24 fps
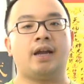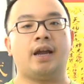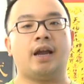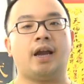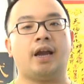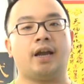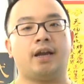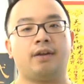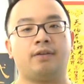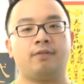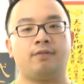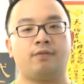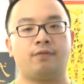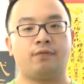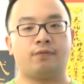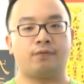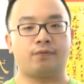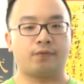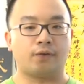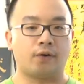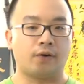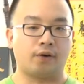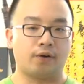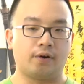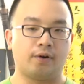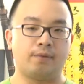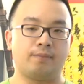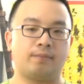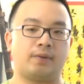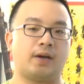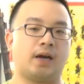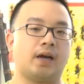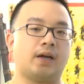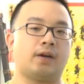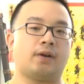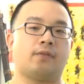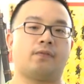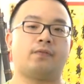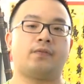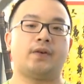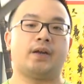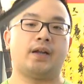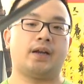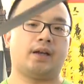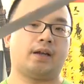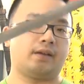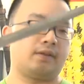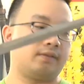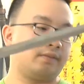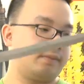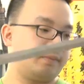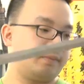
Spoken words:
and firm kind of feeling.